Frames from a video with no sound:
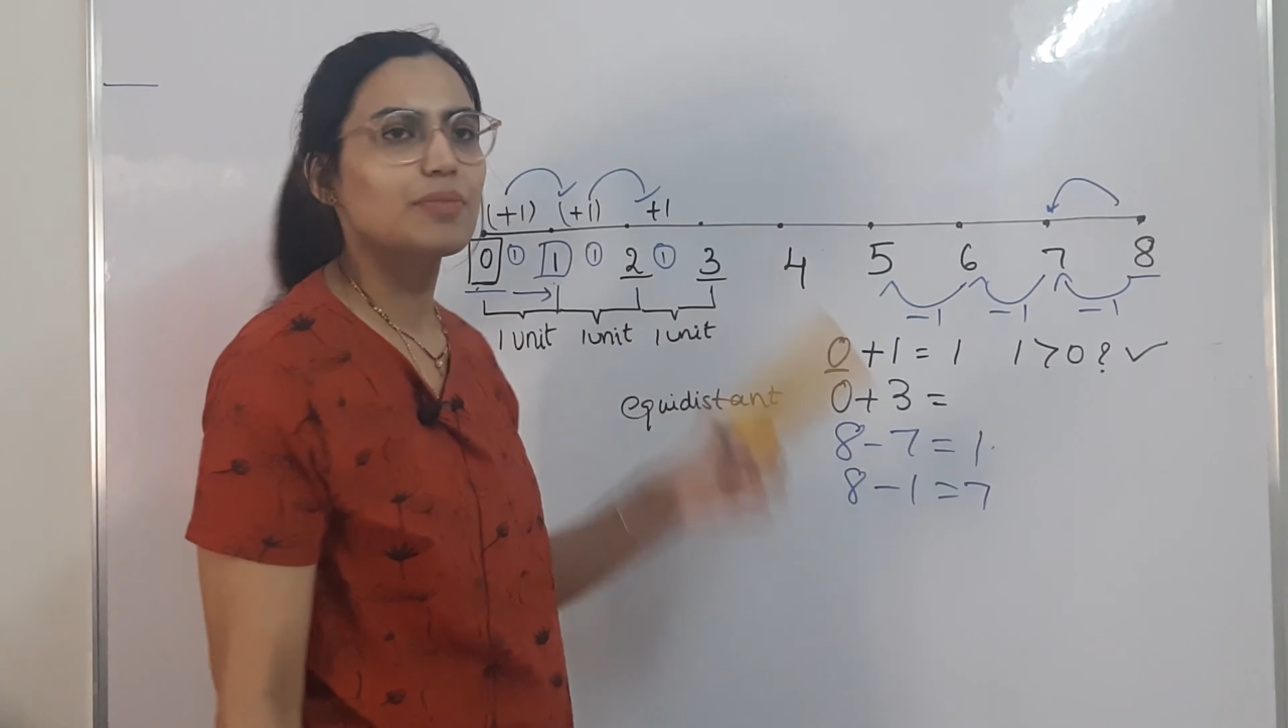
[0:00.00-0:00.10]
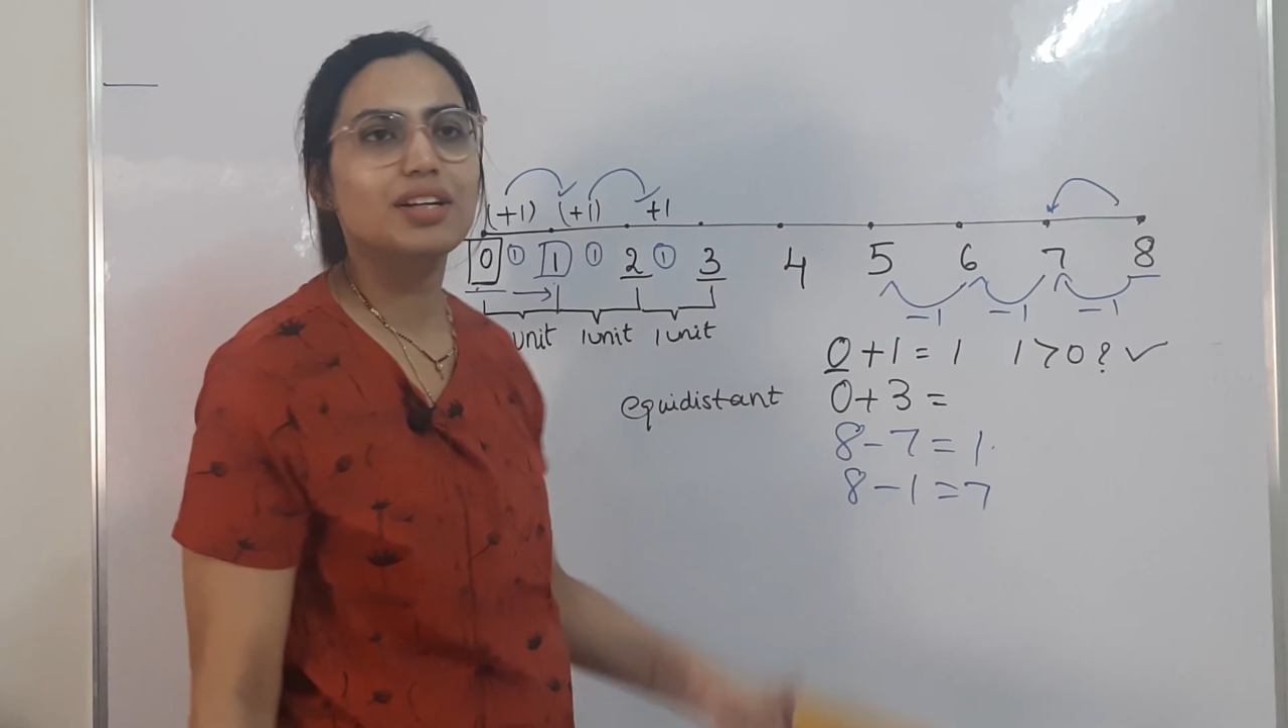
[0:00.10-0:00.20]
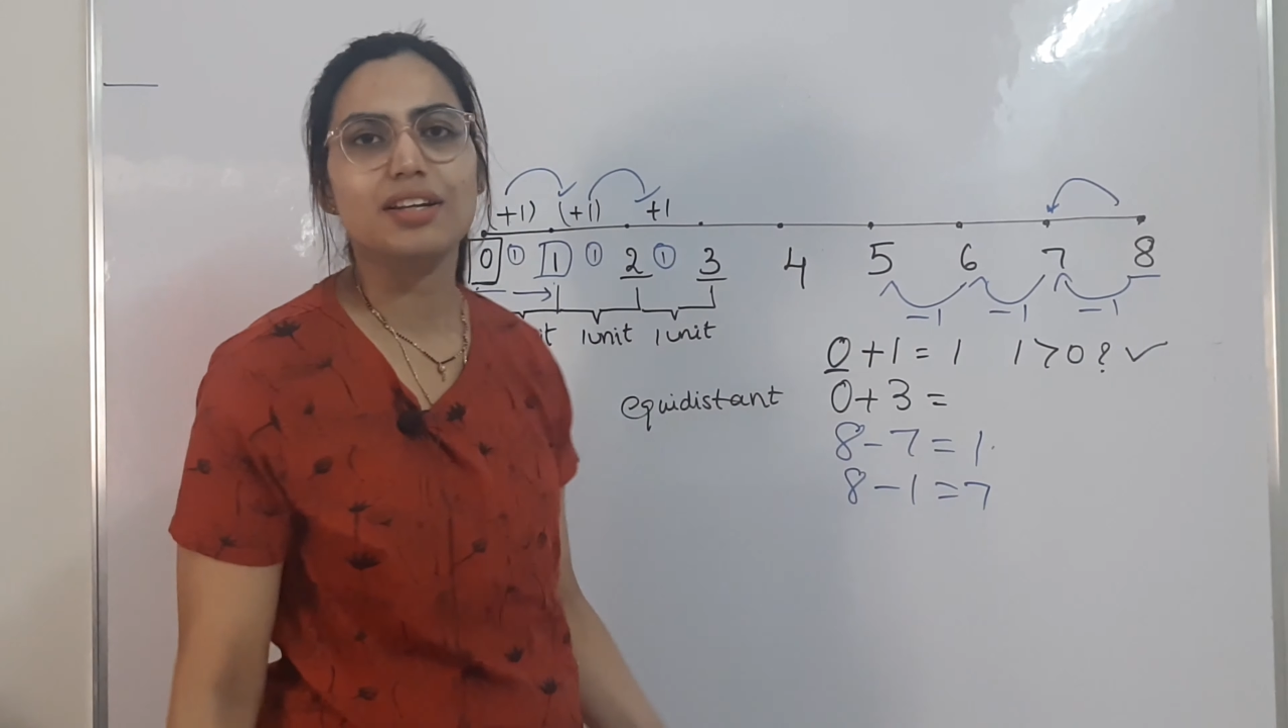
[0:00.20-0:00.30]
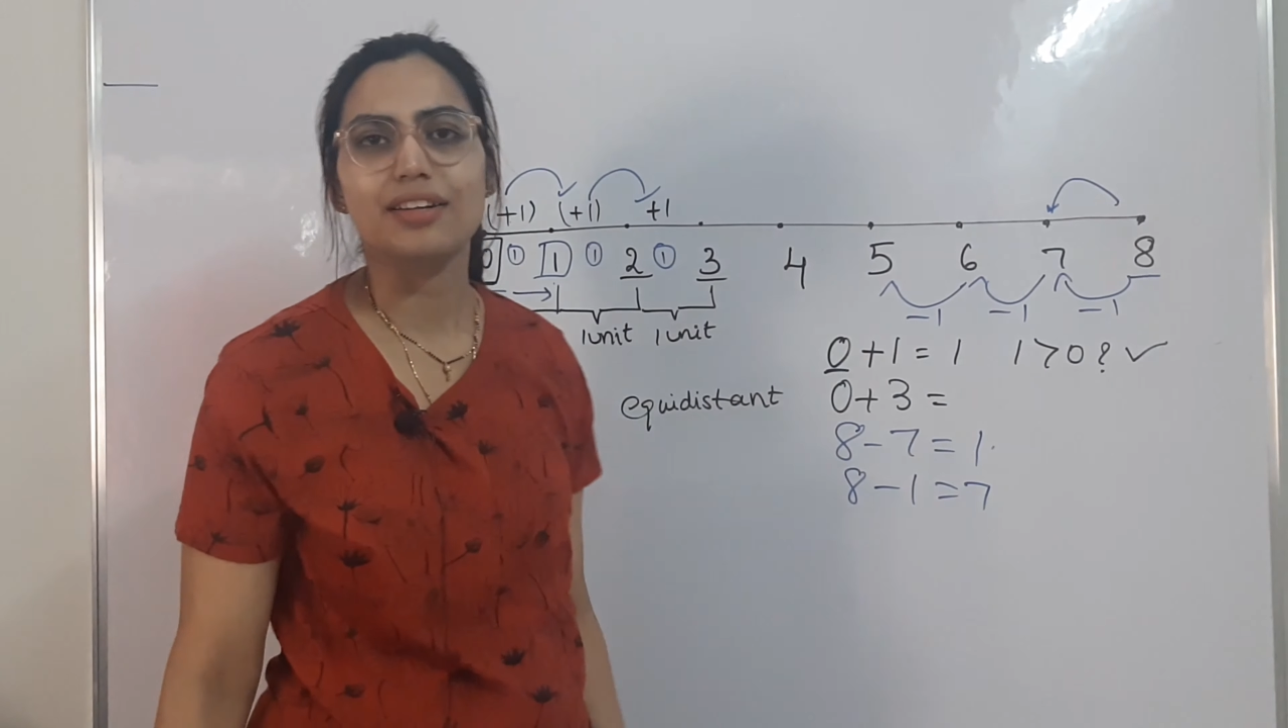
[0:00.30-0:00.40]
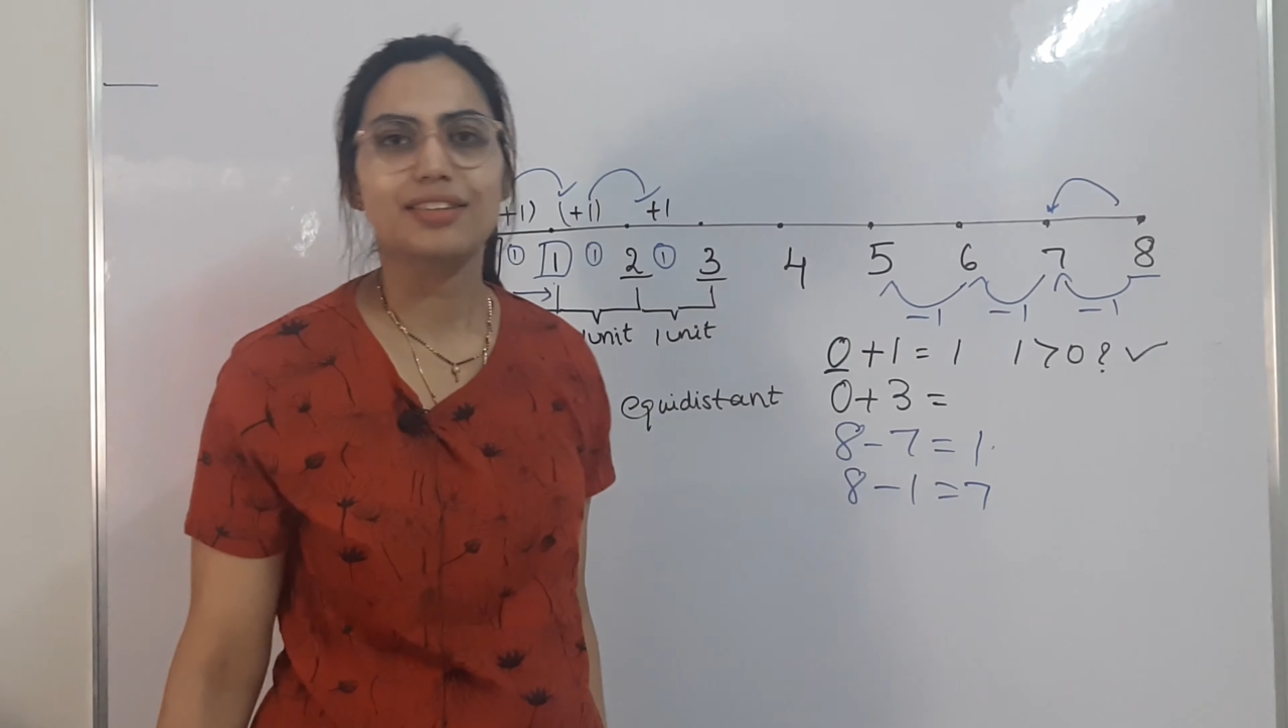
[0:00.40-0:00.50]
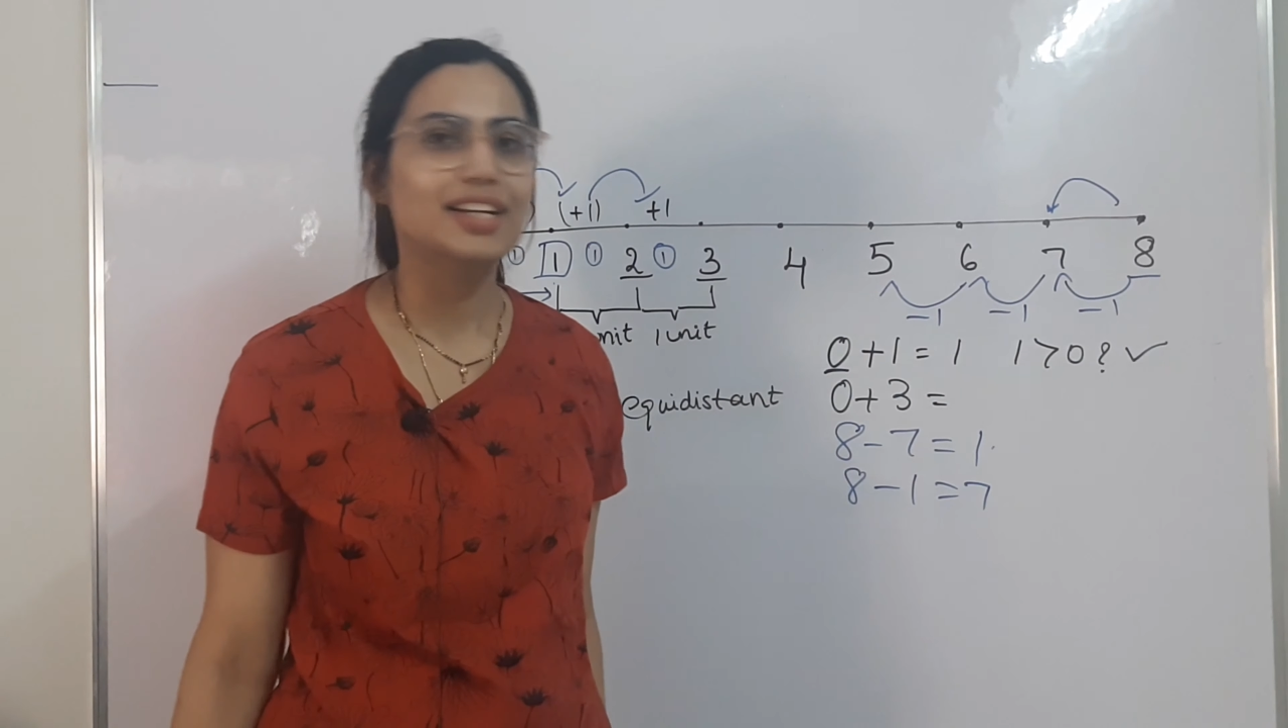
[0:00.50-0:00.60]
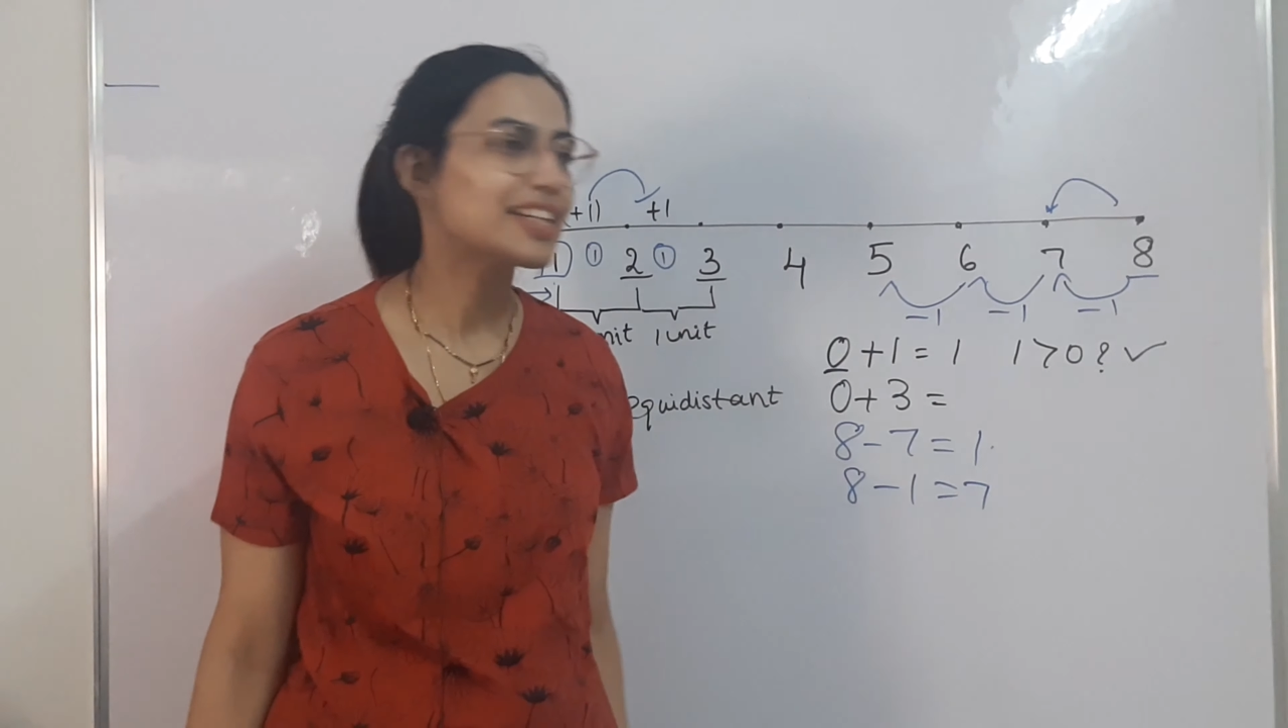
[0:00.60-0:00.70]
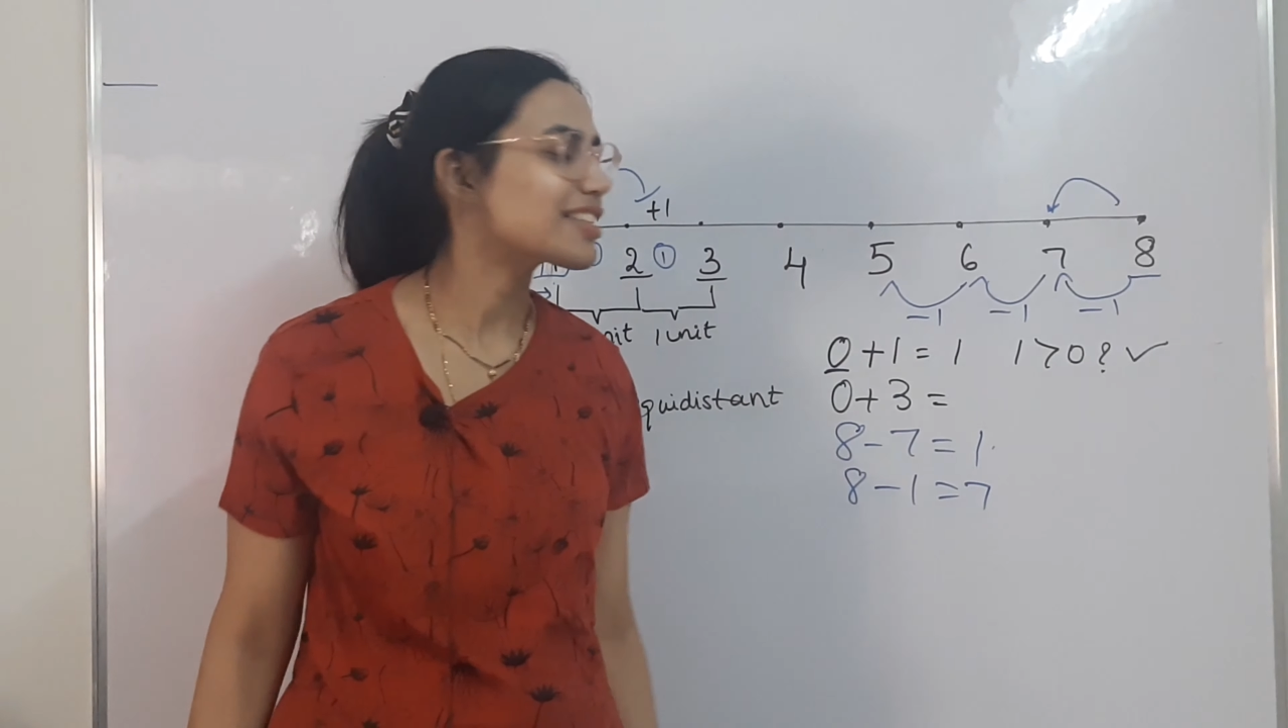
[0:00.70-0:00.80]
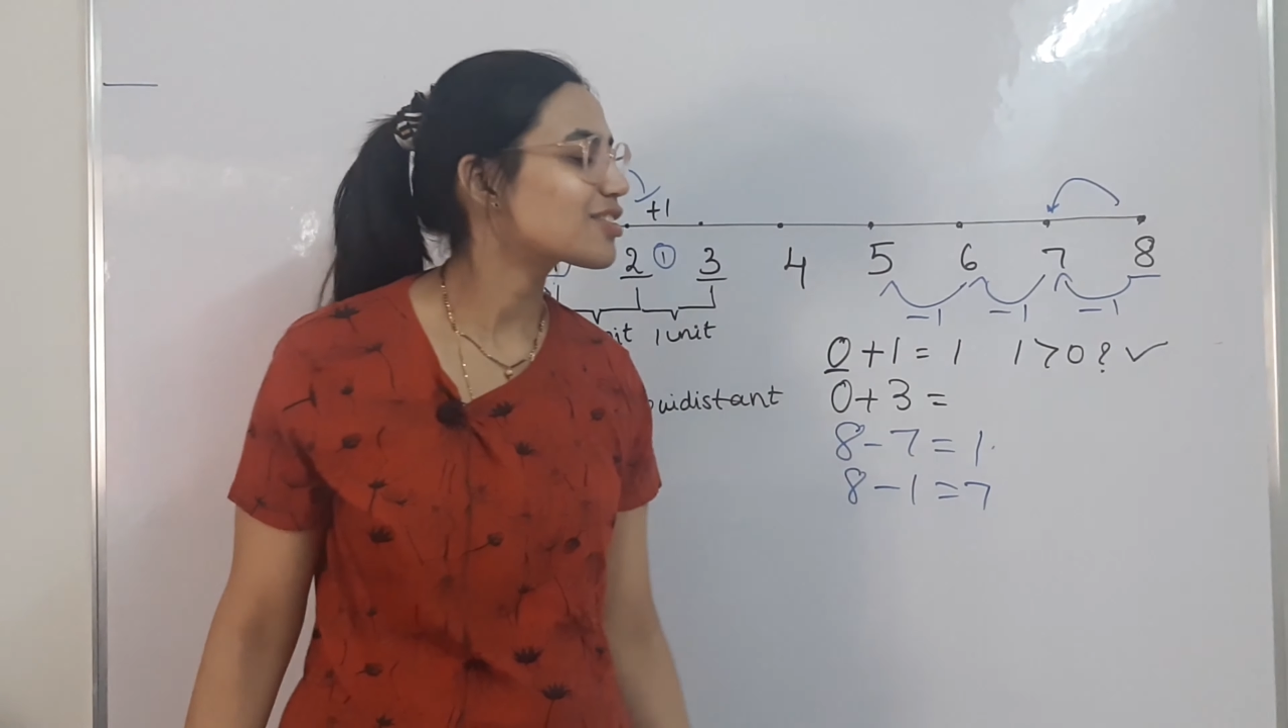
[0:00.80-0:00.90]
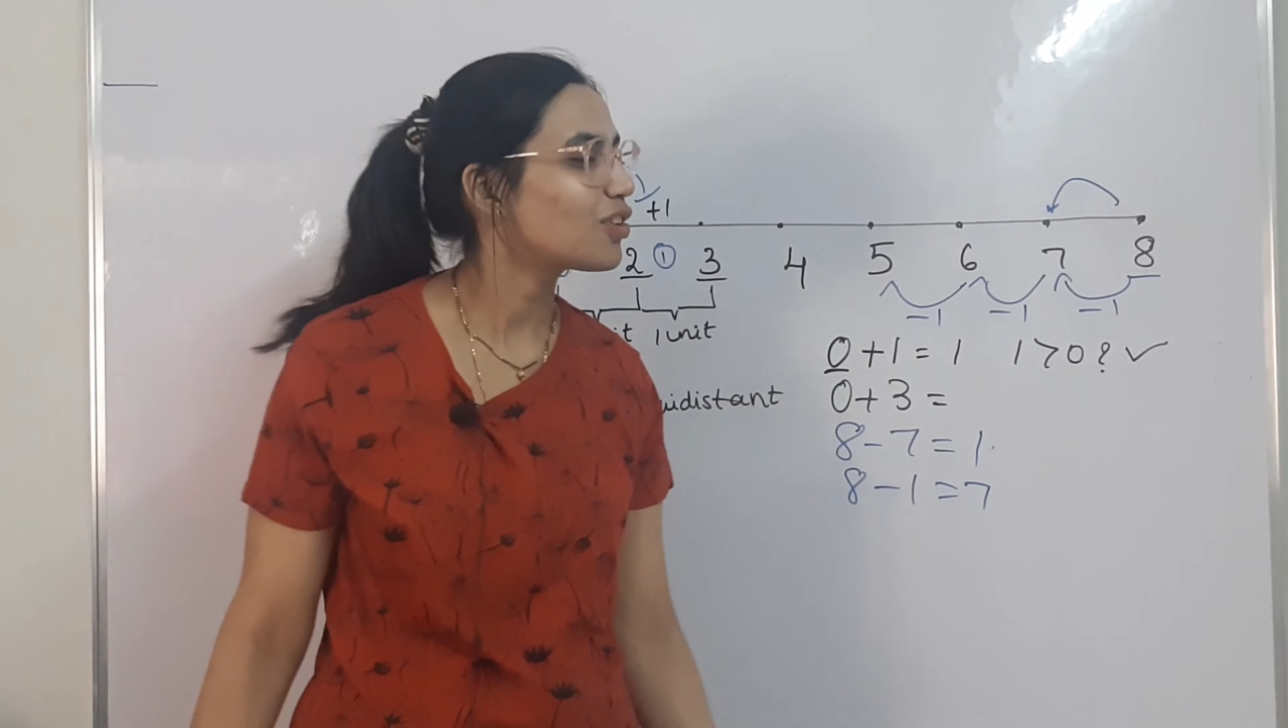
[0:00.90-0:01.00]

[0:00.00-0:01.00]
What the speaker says: line? It is